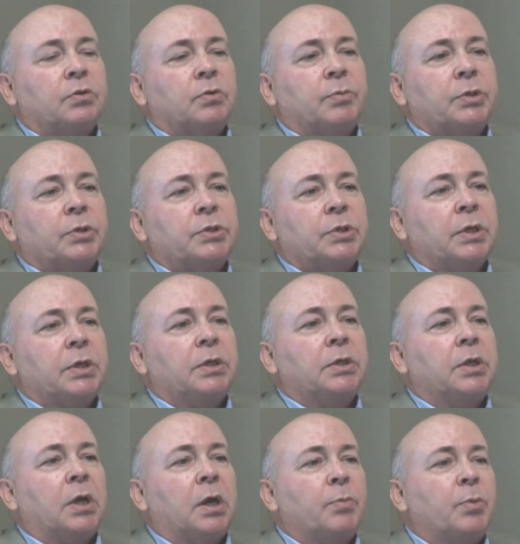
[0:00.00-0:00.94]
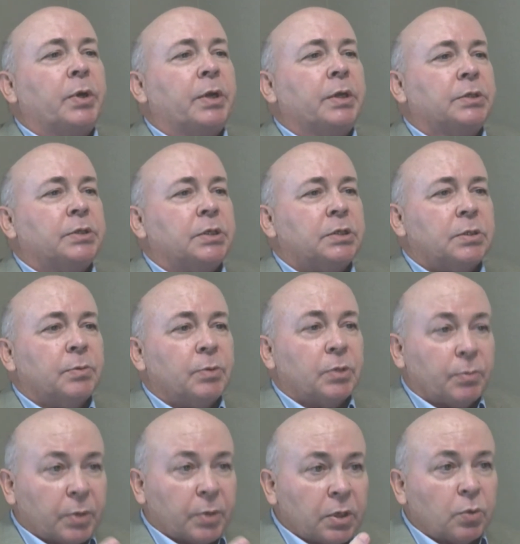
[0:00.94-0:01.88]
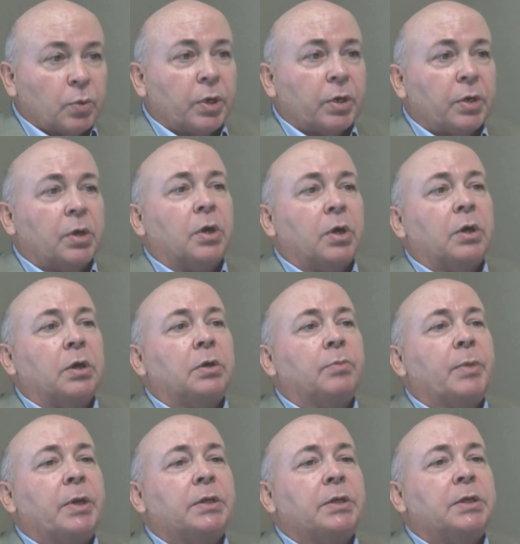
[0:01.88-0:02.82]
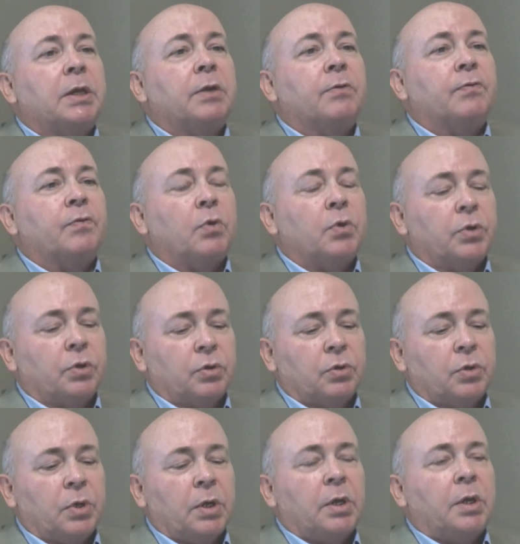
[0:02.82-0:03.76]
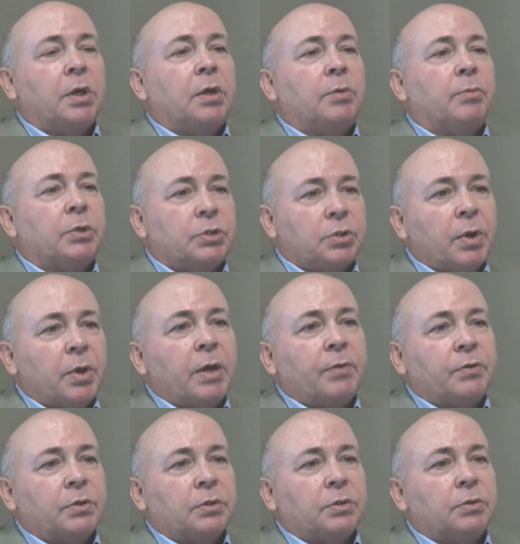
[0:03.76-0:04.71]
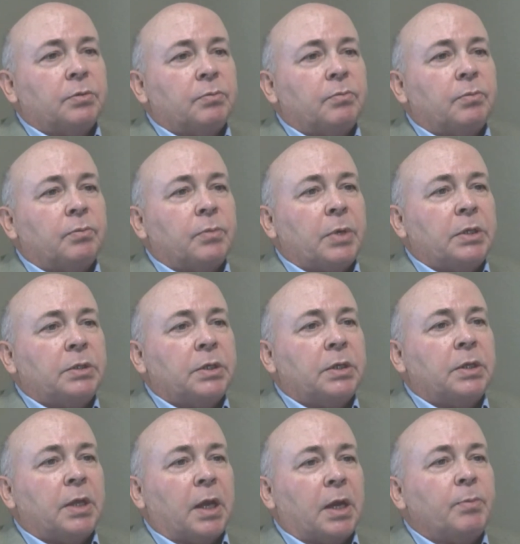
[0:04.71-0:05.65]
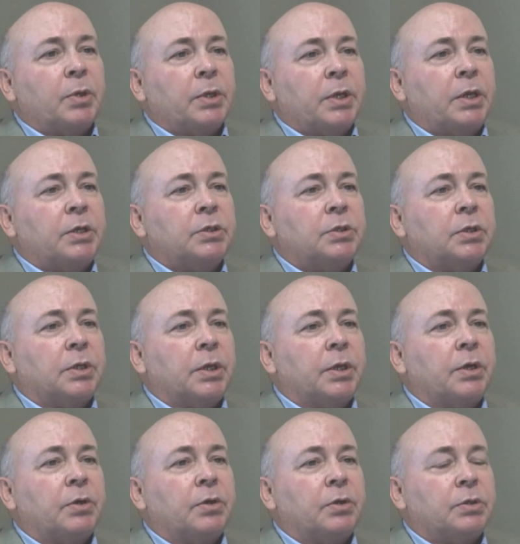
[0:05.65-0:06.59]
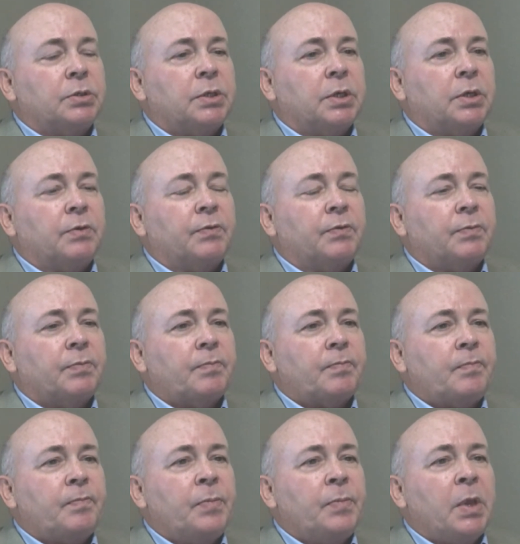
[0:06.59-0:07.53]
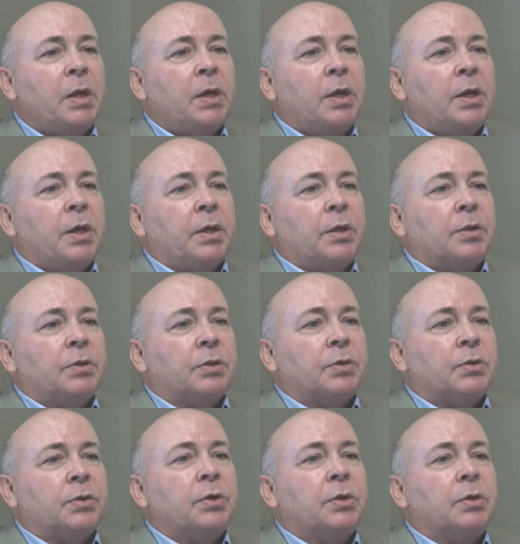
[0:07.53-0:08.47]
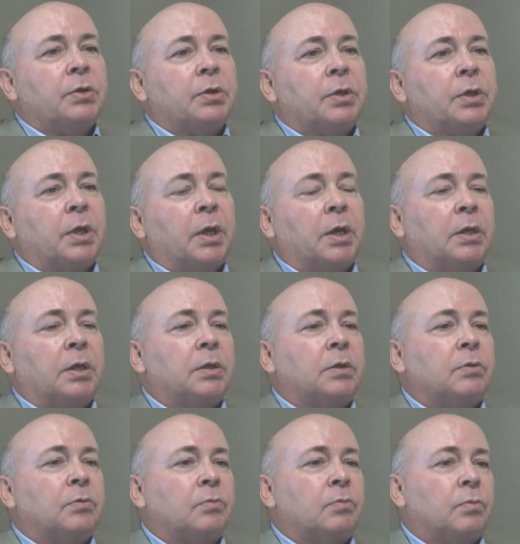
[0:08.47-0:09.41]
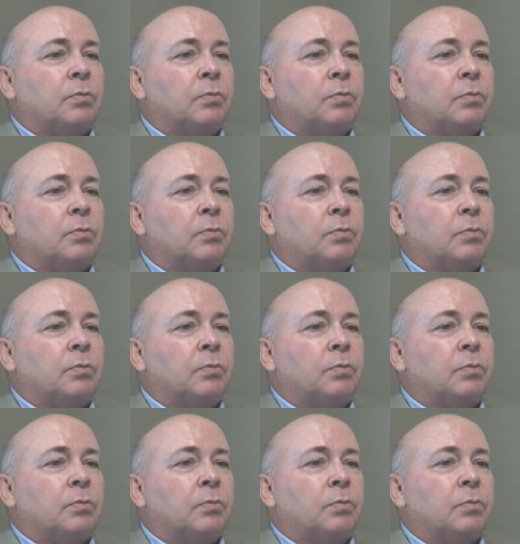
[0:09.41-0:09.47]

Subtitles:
machine, the operating system, and the middleware are maintained for you, but you have to maintain the application layer yourself. The third, and